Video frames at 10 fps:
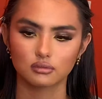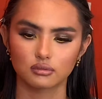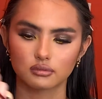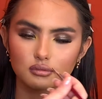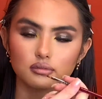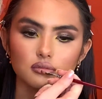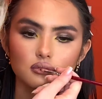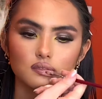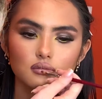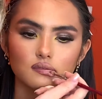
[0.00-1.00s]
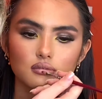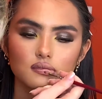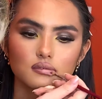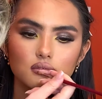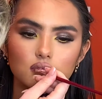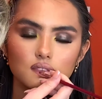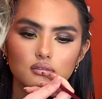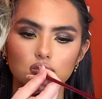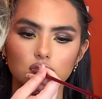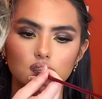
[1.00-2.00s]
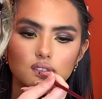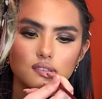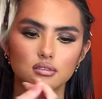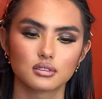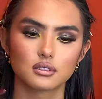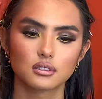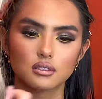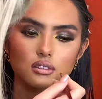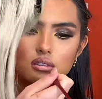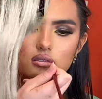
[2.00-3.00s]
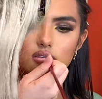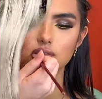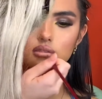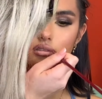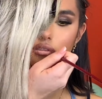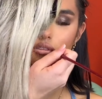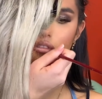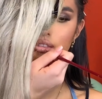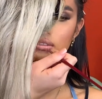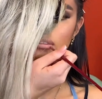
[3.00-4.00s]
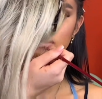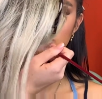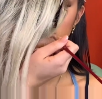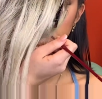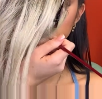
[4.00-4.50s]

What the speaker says: I use them all the time. And then I've mixed, no, I don't think I've actually mixed lipstick